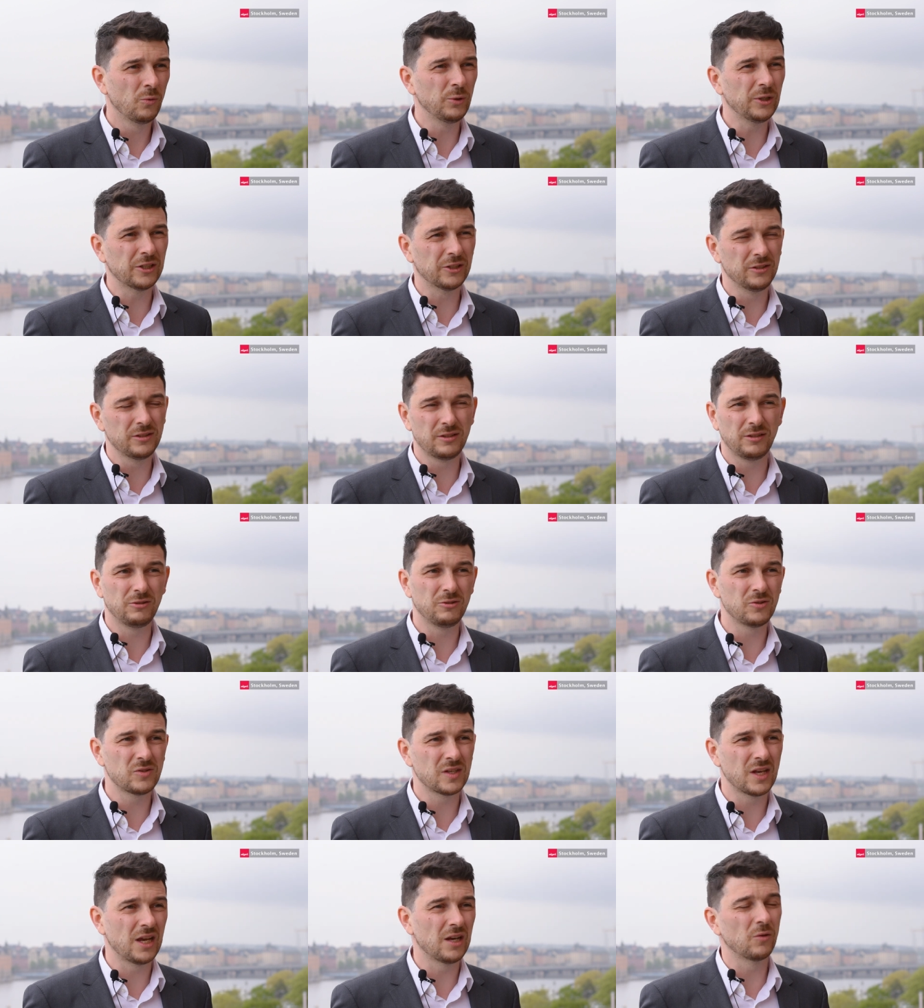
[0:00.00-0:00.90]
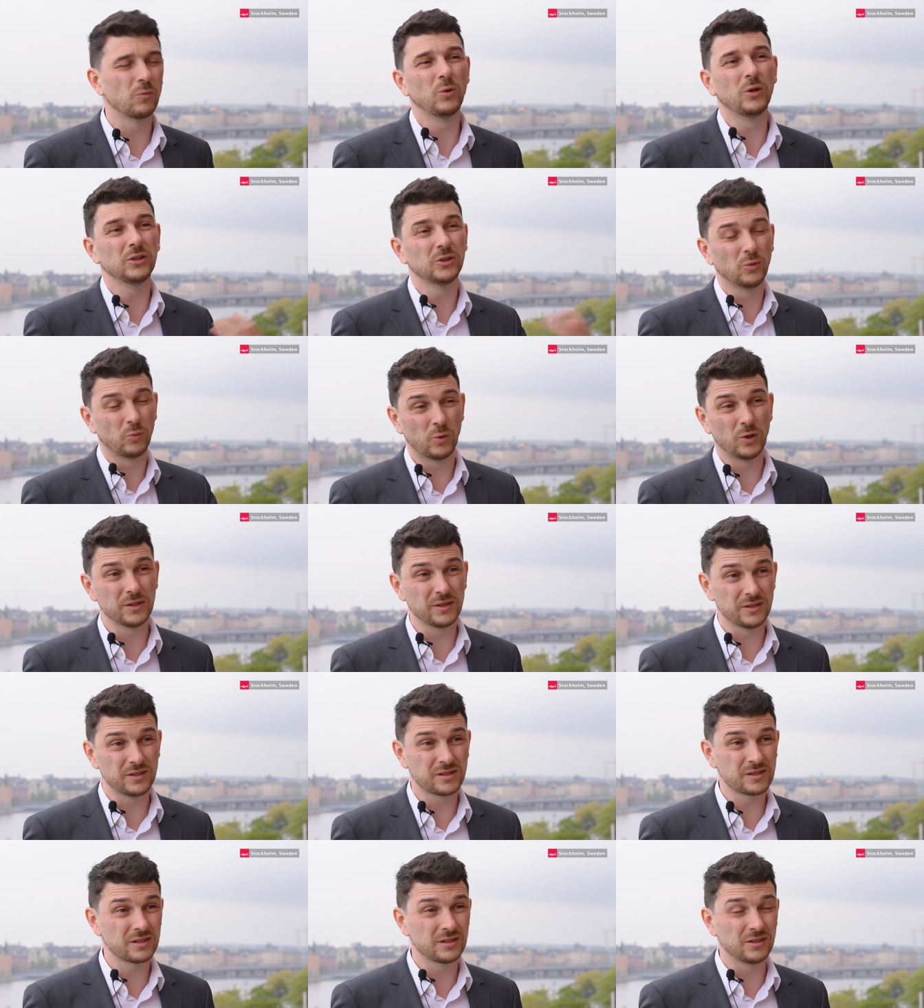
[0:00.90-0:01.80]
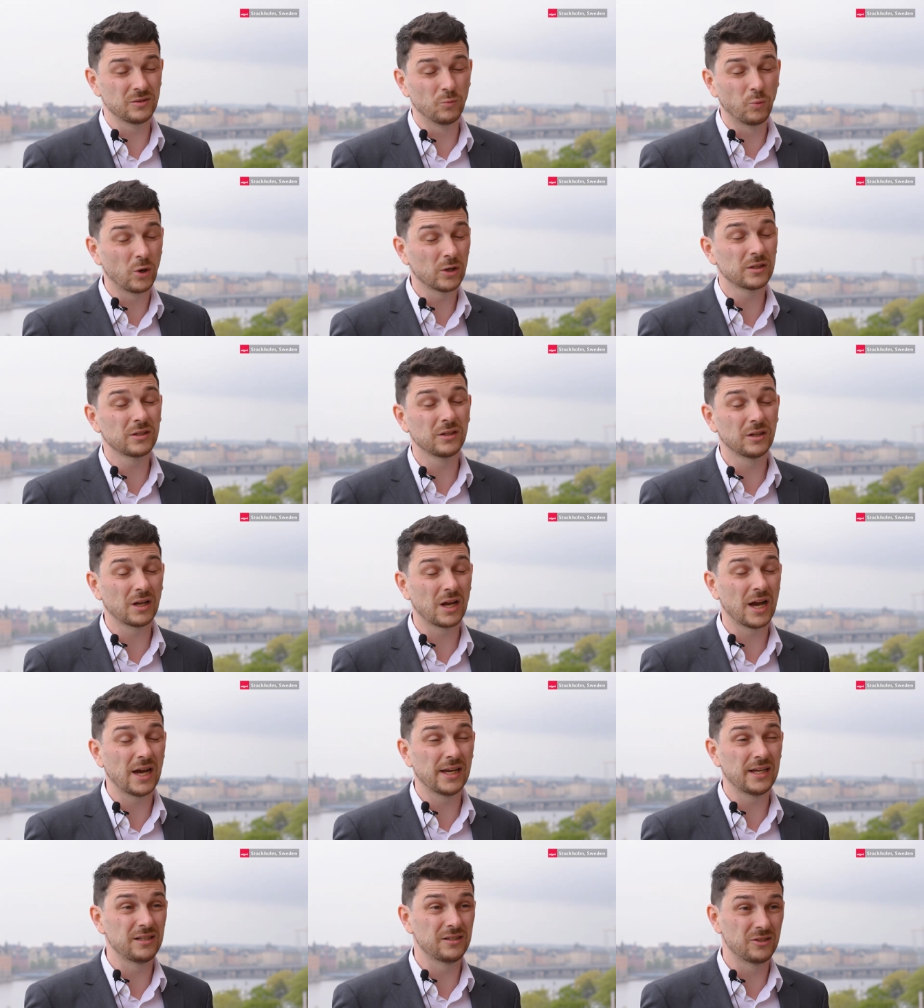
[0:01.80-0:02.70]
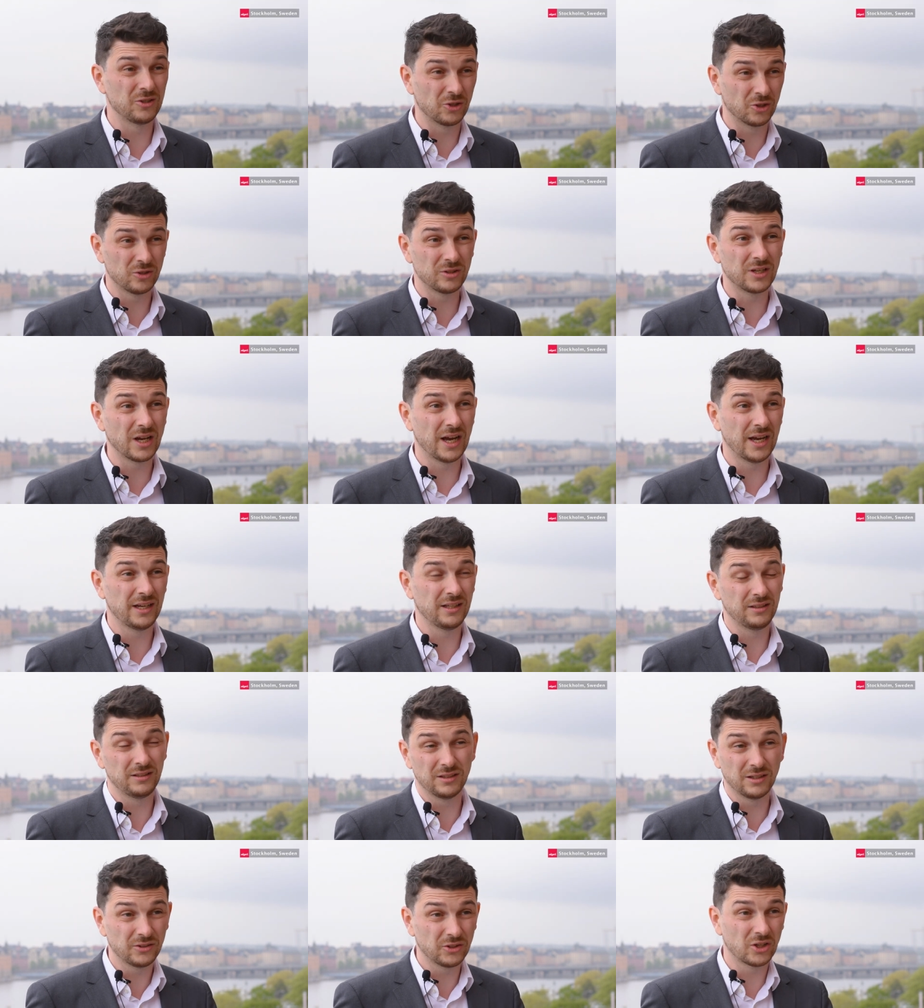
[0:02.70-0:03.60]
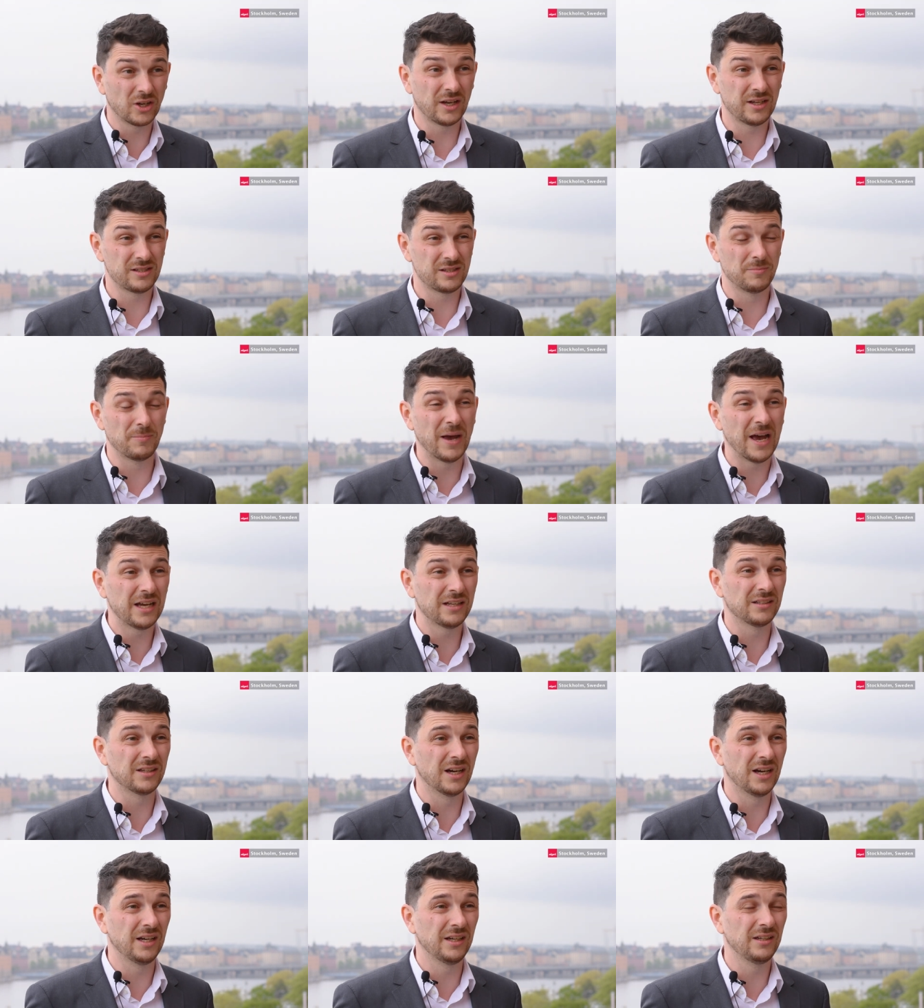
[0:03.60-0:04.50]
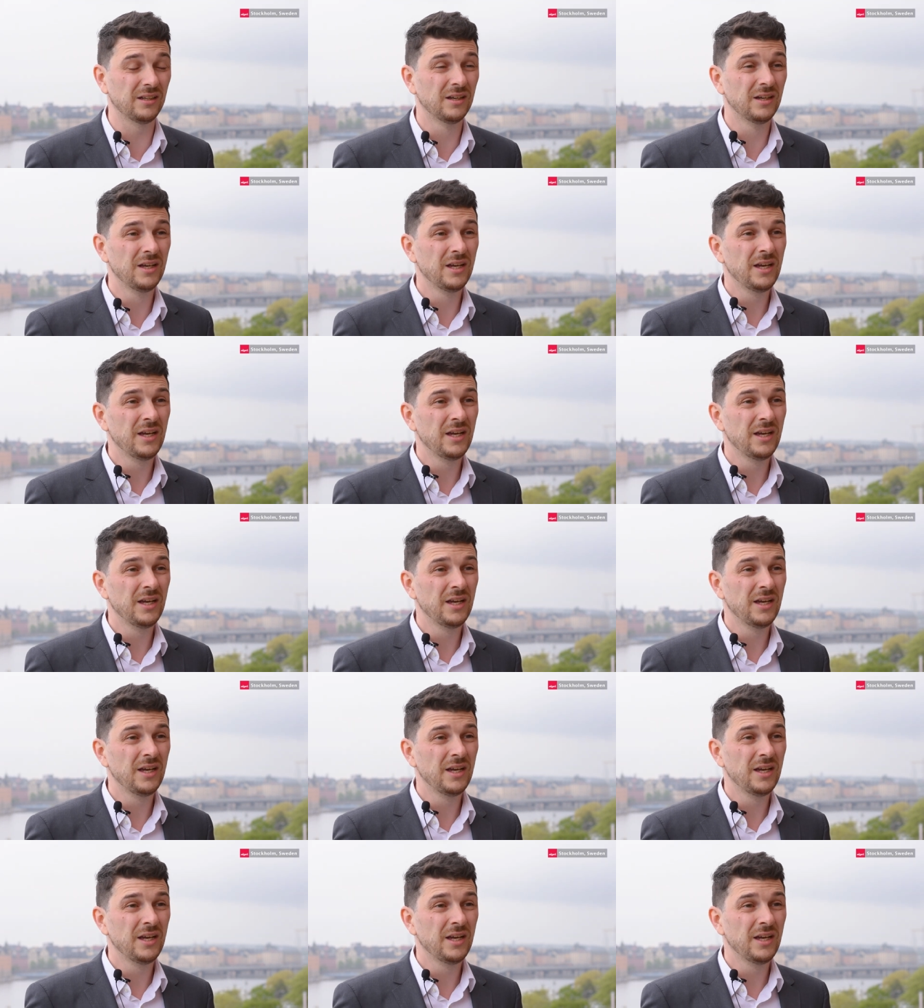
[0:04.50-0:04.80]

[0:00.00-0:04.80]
we continue saying, well, the one's, one guy is the good guy and the other guy is the bad guy,